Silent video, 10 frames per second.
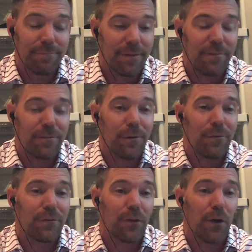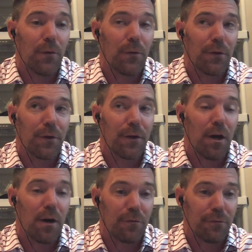These dudes don't
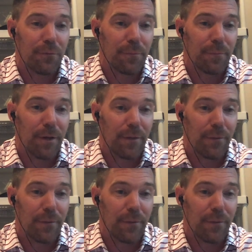golf, by the way.